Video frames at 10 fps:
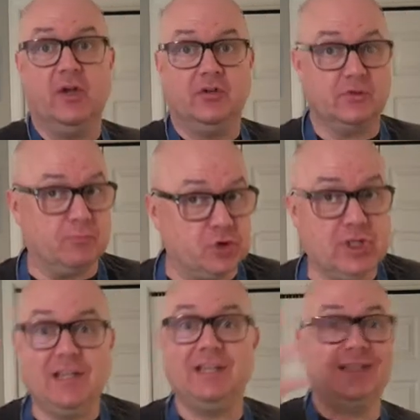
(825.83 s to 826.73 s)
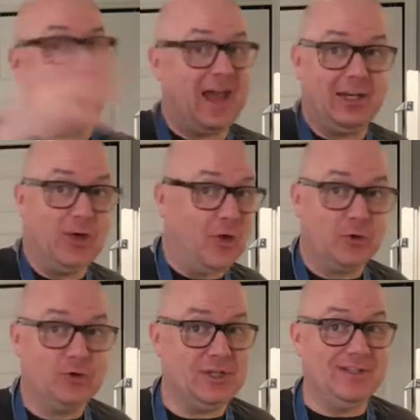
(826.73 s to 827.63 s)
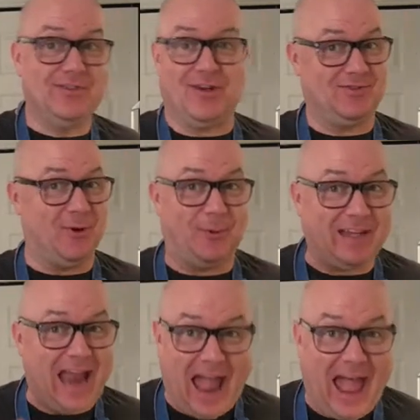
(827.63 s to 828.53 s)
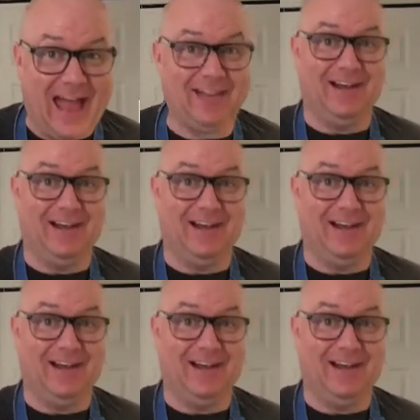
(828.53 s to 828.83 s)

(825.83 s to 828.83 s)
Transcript: some cheese, adding another cheese sauce I already had,